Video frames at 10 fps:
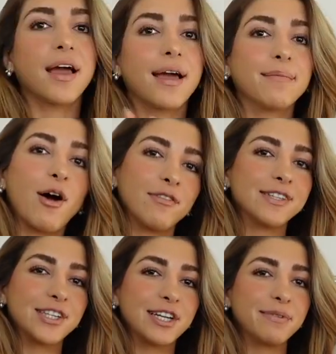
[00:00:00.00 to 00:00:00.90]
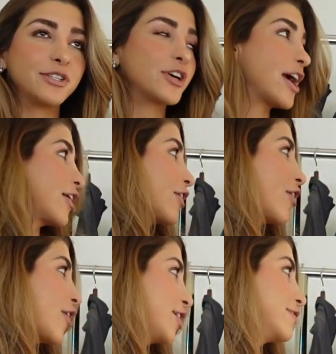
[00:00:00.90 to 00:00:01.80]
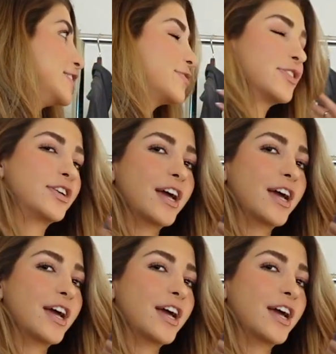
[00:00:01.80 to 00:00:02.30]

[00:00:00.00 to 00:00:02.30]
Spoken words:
I'm obviously going to be trying on all of these for you